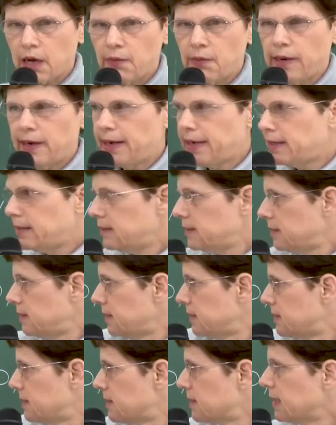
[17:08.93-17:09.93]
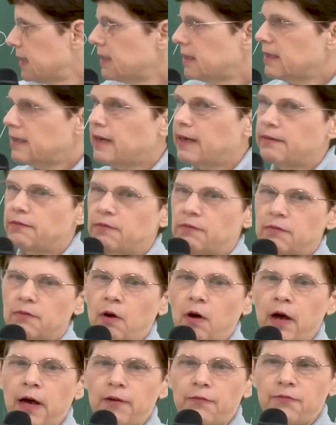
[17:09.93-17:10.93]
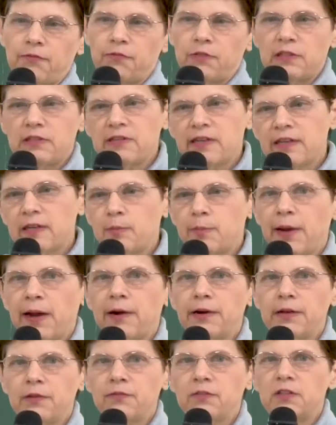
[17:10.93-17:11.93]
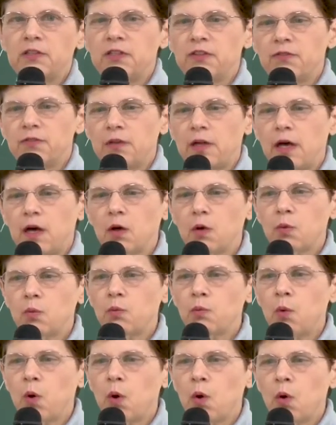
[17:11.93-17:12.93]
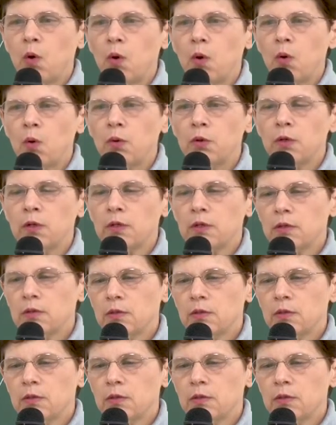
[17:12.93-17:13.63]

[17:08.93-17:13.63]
All right, let's cut off the second part of the diphthong, road.